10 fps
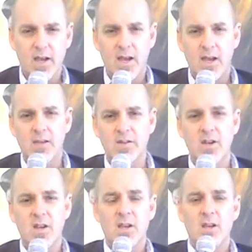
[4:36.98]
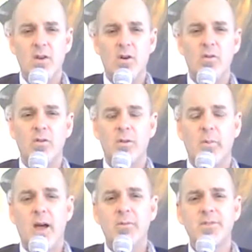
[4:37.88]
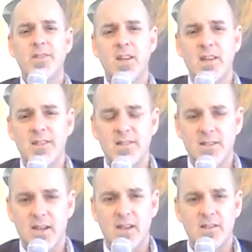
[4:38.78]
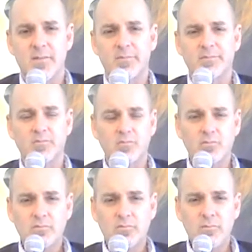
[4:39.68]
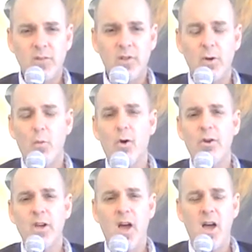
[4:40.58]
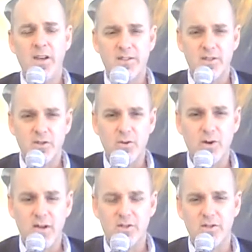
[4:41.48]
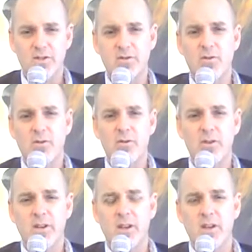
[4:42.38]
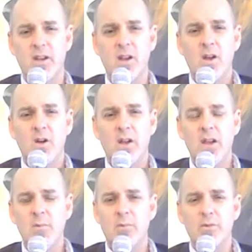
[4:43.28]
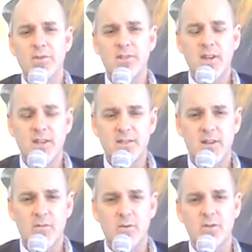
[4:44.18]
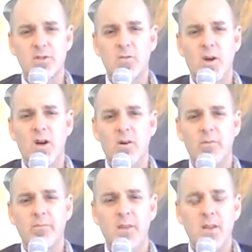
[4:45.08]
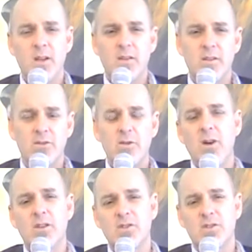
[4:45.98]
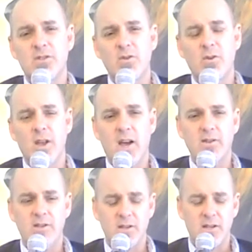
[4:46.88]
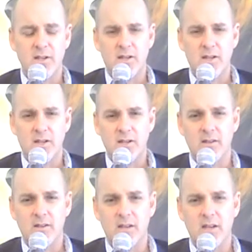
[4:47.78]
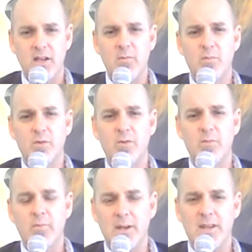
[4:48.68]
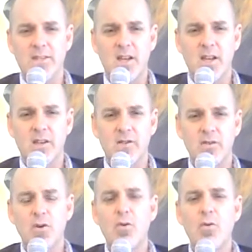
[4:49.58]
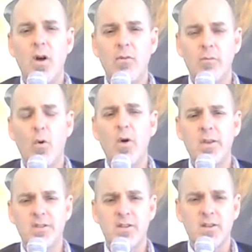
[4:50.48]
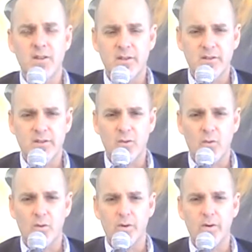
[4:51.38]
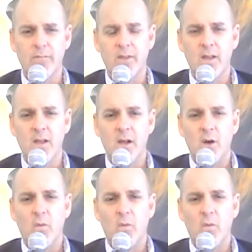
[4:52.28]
And and you know, the Bible says that the word of God is a two edged sword in Hebrews 6 and verse 12. The two edged sword actually in Hebrew means a two voiced sword.